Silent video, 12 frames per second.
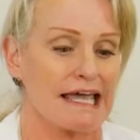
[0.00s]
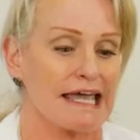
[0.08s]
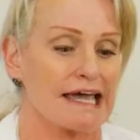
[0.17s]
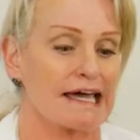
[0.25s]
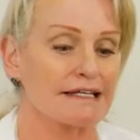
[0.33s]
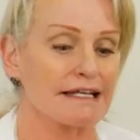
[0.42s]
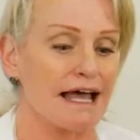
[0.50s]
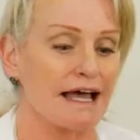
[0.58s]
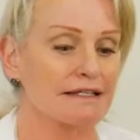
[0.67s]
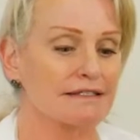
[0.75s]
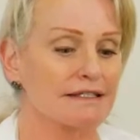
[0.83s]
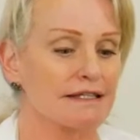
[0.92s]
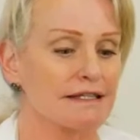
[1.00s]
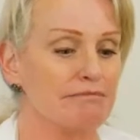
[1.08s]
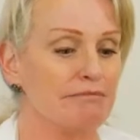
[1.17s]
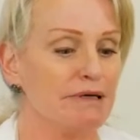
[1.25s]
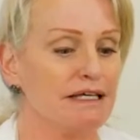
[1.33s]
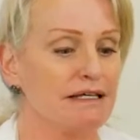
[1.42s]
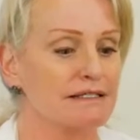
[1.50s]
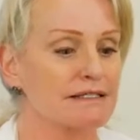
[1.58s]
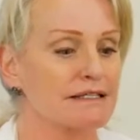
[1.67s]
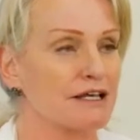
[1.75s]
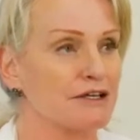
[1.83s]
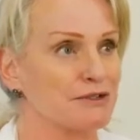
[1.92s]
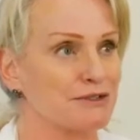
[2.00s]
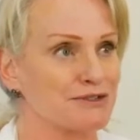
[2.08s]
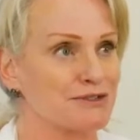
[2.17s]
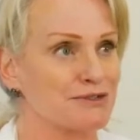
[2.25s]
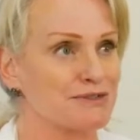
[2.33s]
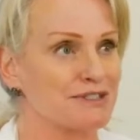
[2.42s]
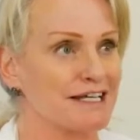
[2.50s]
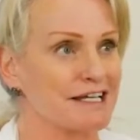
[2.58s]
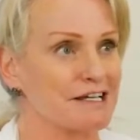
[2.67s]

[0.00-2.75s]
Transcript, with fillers: And as the mist that you'll soon see